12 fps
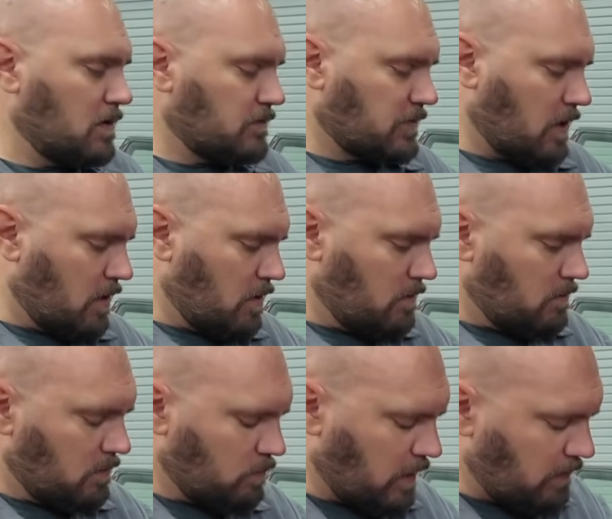
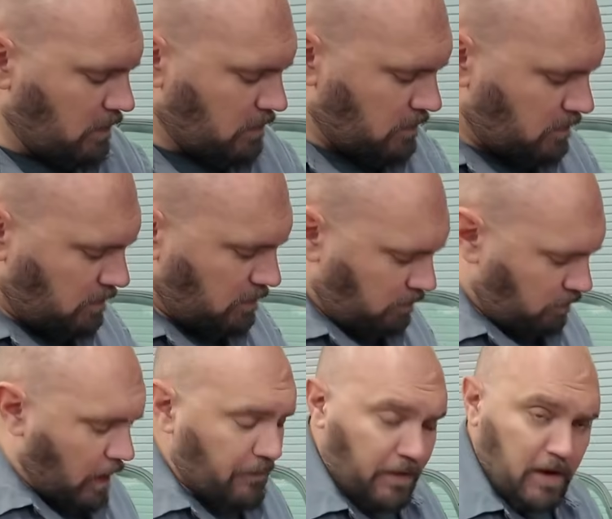So we
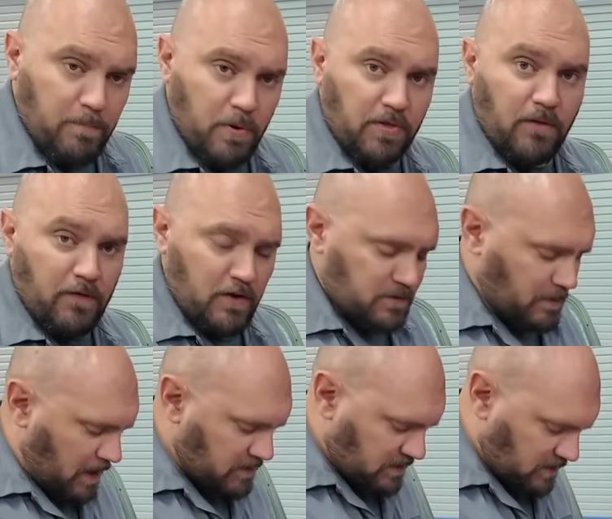roughly put the fuse
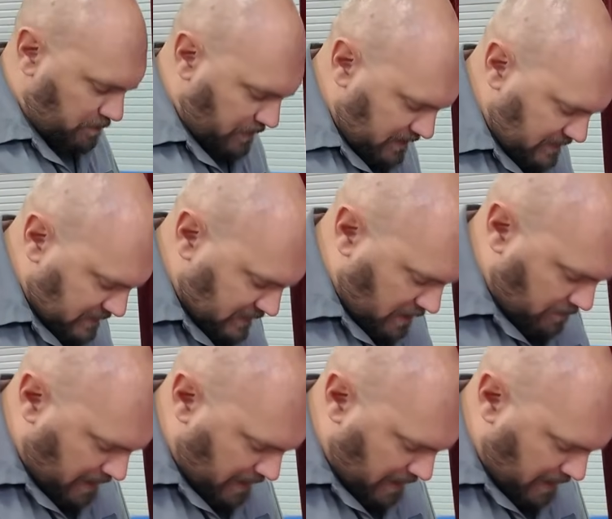box into place. It's going